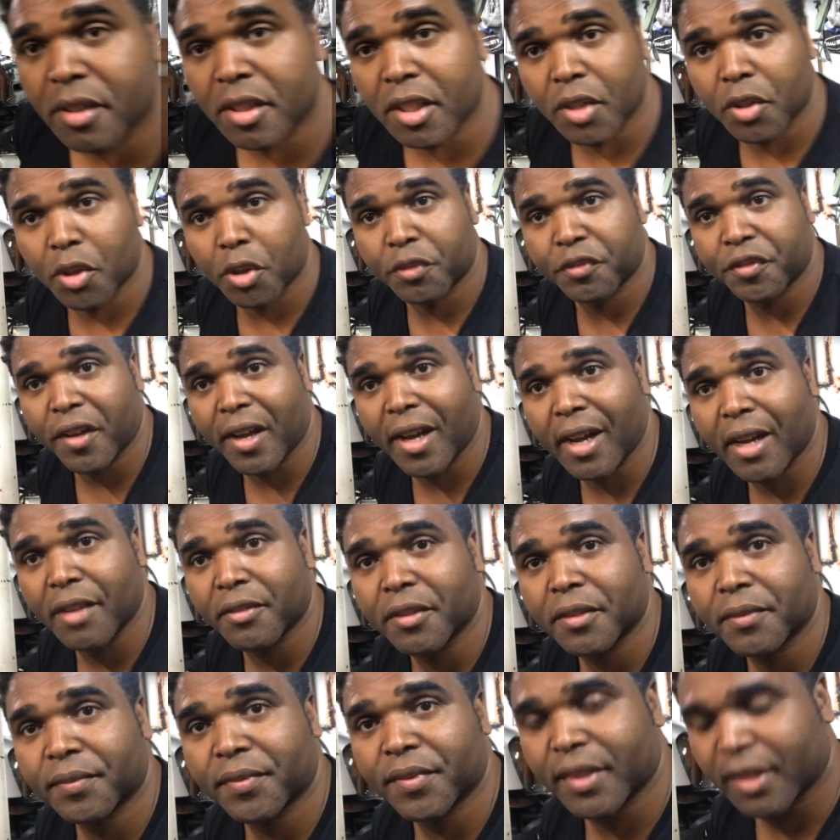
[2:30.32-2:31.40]
A 0, 5.
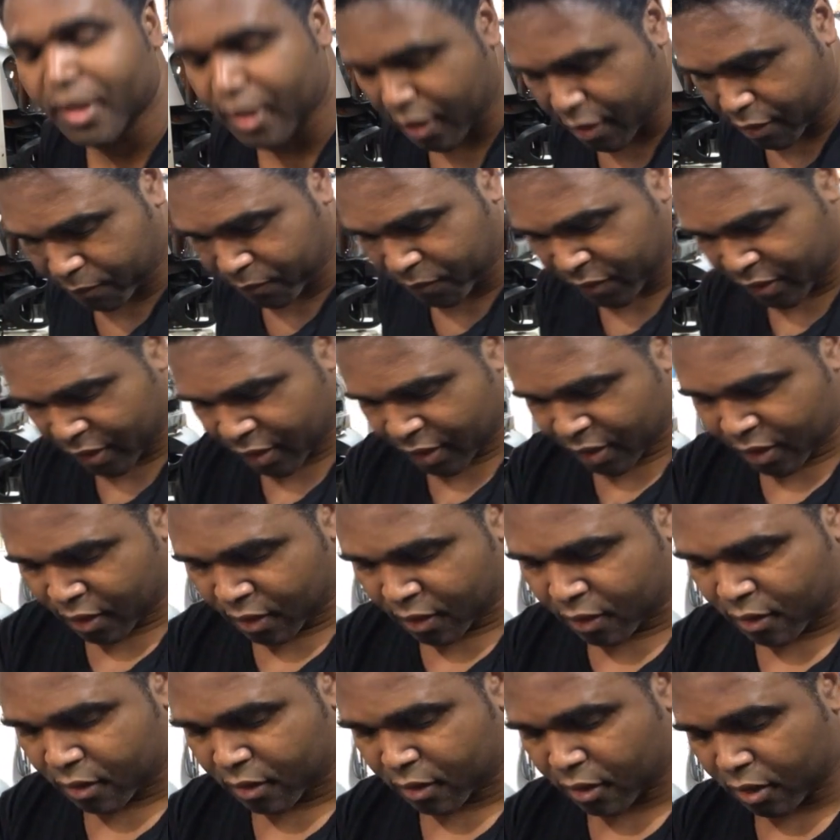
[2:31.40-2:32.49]
All right?
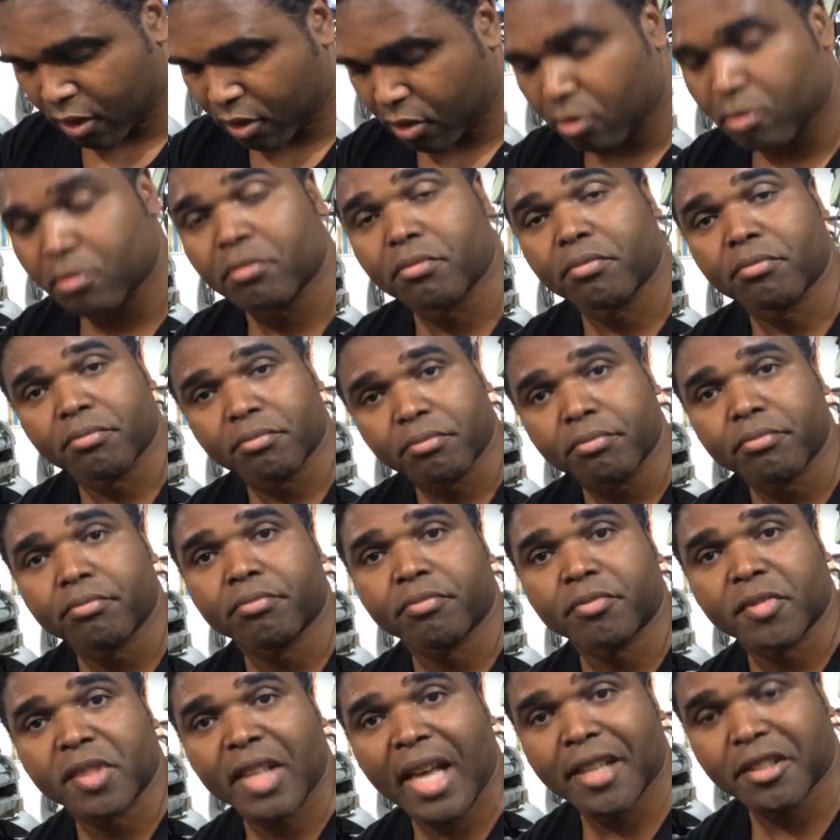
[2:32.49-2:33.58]
So
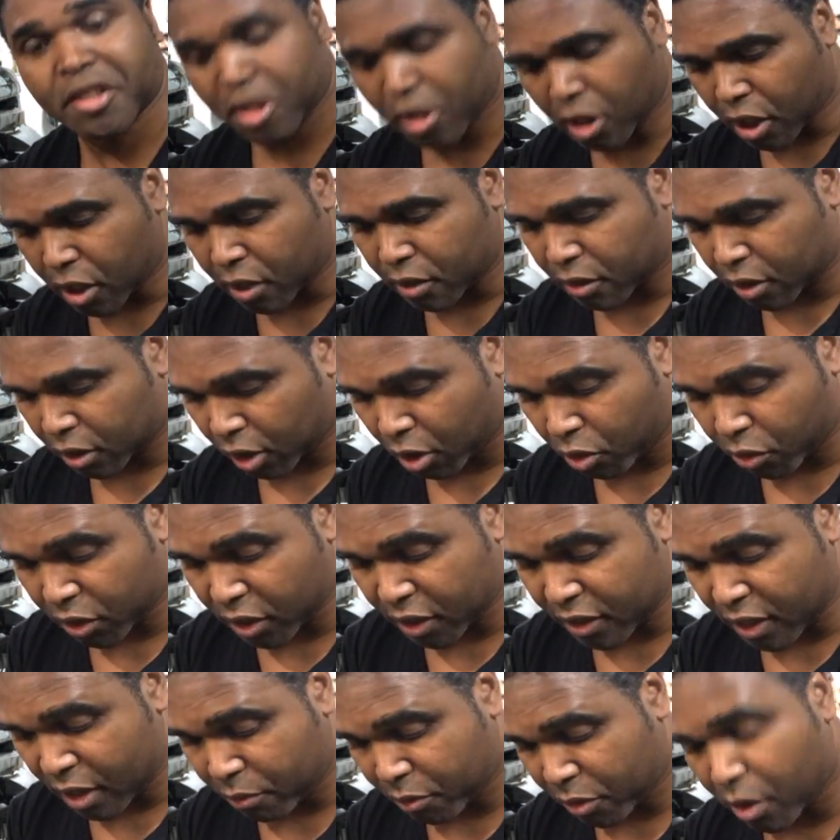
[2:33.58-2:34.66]
that's good. The lower the
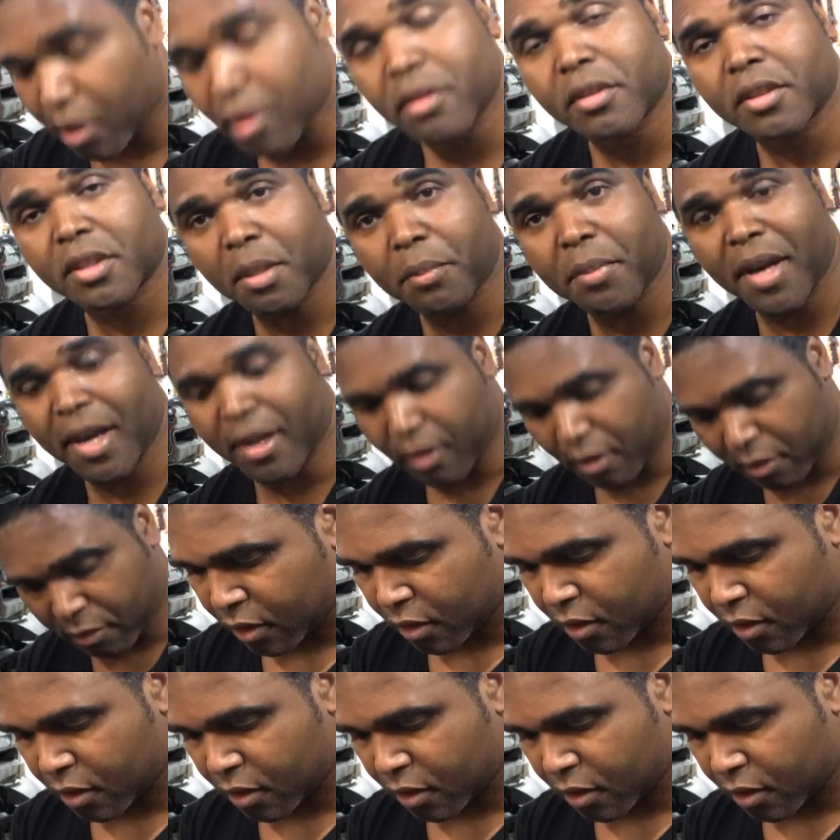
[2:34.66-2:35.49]
number, the better.